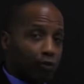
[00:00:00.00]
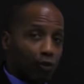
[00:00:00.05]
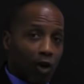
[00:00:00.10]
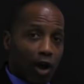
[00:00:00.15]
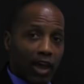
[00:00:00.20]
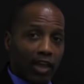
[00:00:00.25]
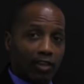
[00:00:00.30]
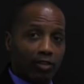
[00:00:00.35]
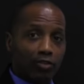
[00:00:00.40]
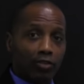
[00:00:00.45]
of
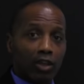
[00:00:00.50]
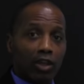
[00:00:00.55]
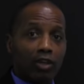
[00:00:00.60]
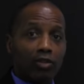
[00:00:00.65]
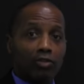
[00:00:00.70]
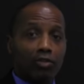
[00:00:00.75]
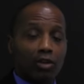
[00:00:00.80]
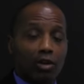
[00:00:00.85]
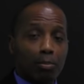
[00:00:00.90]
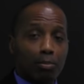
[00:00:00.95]
Rights
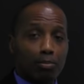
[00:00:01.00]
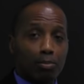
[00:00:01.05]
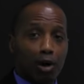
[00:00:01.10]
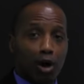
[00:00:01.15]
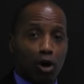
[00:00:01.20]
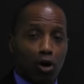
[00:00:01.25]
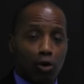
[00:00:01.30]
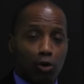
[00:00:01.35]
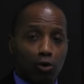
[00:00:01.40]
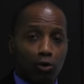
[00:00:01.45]
is
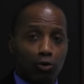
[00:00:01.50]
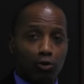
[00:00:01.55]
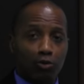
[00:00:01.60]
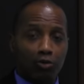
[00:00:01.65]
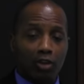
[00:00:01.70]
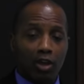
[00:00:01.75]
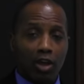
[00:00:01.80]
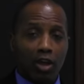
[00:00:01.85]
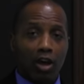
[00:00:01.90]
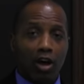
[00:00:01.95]

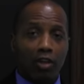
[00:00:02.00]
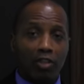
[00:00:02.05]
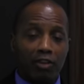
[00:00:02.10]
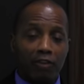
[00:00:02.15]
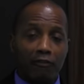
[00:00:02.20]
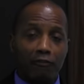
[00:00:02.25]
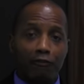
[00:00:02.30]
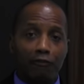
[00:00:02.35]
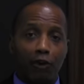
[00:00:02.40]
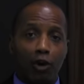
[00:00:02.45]
composed of
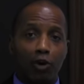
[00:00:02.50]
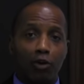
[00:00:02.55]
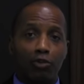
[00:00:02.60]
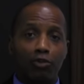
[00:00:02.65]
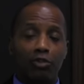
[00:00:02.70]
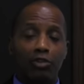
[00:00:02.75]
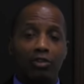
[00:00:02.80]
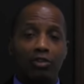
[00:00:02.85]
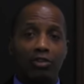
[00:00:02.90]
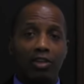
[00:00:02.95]
the
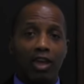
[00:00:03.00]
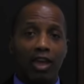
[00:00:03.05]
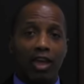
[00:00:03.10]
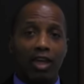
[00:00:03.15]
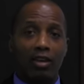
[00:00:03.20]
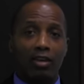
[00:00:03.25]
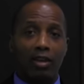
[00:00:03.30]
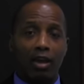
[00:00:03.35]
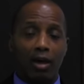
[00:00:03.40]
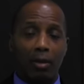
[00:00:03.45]
first
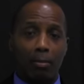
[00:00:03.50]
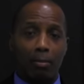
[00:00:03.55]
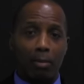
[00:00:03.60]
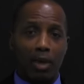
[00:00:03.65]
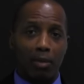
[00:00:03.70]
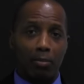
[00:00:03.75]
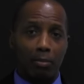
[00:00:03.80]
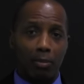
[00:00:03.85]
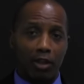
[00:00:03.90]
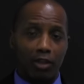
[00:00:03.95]
ten
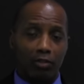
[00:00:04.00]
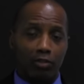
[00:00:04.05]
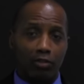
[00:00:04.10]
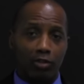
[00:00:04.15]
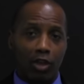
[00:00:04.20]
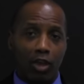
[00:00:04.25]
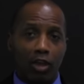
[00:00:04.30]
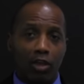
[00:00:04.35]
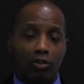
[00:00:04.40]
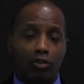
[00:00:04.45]

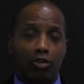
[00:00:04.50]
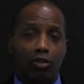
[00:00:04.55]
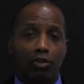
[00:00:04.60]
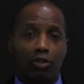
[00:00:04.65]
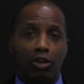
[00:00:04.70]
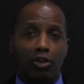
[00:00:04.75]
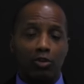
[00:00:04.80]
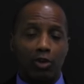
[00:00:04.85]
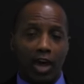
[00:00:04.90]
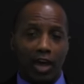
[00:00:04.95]
amendments to
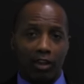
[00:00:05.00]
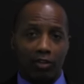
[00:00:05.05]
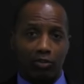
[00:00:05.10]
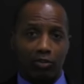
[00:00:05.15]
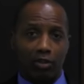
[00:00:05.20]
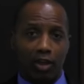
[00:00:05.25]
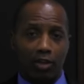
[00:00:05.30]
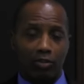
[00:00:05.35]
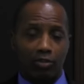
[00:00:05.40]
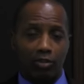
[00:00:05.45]
the United
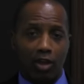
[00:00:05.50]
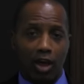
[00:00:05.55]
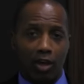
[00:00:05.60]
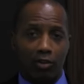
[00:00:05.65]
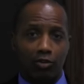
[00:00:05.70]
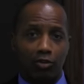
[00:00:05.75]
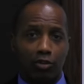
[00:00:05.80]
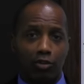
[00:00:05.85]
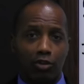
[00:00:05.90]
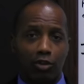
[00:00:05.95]
States
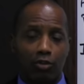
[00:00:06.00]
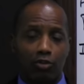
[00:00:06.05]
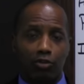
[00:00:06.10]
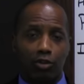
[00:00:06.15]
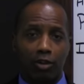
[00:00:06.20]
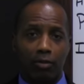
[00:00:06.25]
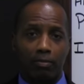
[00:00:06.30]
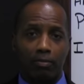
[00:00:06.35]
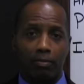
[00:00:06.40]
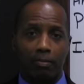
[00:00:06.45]

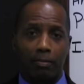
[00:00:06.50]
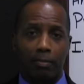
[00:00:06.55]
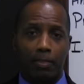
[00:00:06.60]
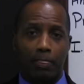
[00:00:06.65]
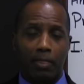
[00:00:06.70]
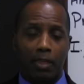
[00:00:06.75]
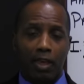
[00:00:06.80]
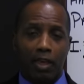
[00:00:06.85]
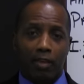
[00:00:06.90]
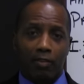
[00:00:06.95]
Constitution.
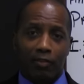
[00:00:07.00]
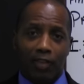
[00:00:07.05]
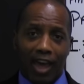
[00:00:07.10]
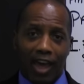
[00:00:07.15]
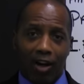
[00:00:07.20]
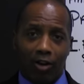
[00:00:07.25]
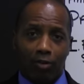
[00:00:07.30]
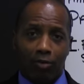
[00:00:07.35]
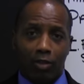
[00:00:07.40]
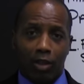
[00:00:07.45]

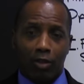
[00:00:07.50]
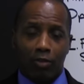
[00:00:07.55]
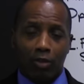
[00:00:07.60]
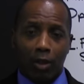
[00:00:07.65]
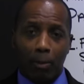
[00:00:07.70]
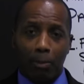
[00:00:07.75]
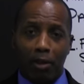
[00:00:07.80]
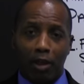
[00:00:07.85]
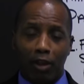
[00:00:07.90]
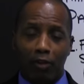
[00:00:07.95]
Now,
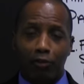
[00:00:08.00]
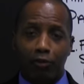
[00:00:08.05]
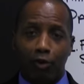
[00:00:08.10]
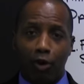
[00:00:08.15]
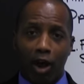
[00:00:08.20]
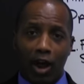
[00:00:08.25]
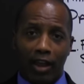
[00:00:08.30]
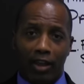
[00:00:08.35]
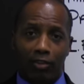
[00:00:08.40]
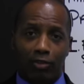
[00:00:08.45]
the Bill of
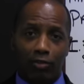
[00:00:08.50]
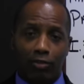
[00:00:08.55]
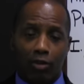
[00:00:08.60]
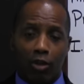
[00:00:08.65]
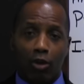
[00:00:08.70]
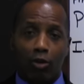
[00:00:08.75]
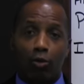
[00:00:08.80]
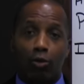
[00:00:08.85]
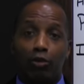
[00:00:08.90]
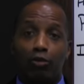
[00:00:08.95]
Rights
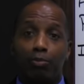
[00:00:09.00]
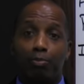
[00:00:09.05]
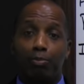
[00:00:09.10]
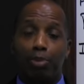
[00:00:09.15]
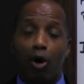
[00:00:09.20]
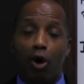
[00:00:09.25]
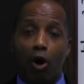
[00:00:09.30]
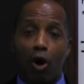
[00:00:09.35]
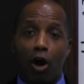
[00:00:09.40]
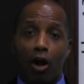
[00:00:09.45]
was
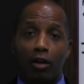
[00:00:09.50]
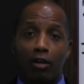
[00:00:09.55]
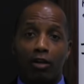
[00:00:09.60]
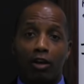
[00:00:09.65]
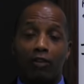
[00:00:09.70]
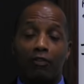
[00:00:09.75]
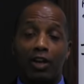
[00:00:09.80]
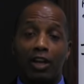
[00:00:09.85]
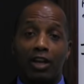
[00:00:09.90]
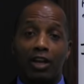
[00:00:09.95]

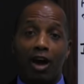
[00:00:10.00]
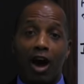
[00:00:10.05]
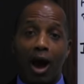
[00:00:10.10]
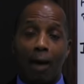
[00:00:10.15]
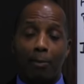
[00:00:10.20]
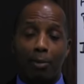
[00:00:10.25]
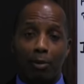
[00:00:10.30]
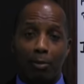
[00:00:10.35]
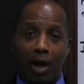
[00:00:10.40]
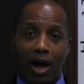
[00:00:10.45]
part of a
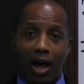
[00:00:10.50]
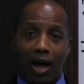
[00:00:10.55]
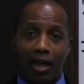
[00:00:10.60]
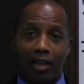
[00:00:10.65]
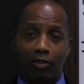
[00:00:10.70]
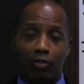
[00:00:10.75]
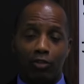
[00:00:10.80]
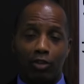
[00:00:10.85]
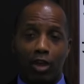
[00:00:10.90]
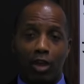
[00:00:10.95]

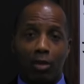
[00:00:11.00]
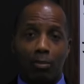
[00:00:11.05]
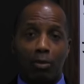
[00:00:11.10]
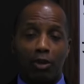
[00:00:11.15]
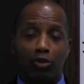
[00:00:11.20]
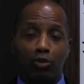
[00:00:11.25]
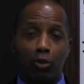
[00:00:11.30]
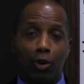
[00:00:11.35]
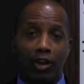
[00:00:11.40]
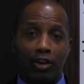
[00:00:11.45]
compromise
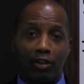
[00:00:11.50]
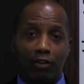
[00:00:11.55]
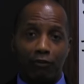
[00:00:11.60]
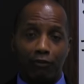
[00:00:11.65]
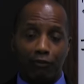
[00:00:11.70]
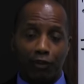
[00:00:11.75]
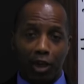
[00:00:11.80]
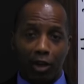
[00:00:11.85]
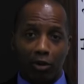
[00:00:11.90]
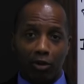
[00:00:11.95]
between the
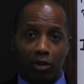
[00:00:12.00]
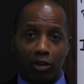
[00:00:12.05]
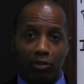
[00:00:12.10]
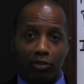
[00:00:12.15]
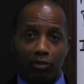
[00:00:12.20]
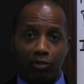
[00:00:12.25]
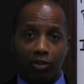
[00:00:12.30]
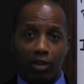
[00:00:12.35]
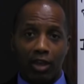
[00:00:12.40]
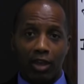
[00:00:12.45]

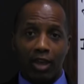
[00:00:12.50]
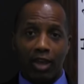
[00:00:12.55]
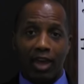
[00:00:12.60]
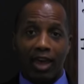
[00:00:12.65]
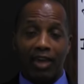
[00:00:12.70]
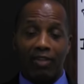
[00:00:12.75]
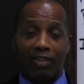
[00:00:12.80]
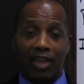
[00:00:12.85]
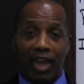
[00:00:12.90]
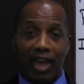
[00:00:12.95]
Federalist
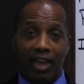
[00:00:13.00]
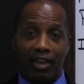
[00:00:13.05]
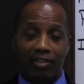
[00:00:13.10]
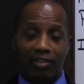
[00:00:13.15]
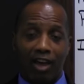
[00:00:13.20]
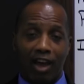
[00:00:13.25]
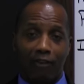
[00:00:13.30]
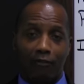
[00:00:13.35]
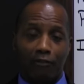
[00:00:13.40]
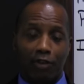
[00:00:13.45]
and the
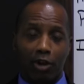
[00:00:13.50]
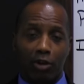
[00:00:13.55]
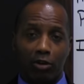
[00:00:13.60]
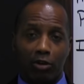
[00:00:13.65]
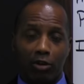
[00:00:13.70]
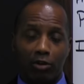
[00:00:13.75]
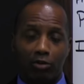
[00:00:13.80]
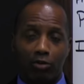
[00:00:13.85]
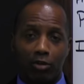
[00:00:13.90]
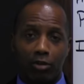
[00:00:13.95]

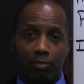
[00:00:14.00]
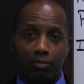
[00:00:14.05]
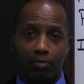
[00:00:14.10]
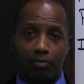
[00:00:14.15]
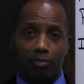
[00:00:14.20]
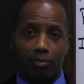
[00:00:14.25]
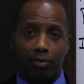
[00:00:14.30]
Anti-Federalist.